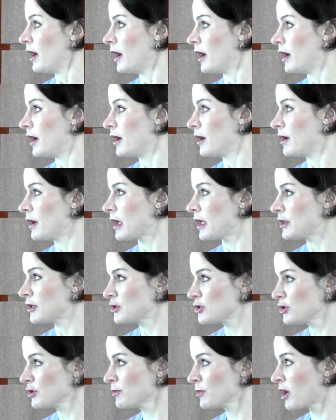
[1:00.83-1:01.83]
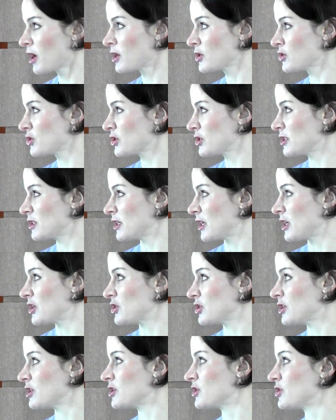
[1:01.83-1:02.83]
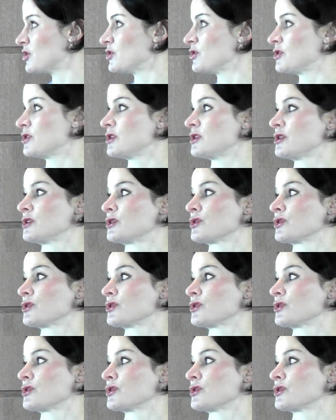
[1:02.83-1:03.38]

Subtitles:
And the term conscious sedation is used to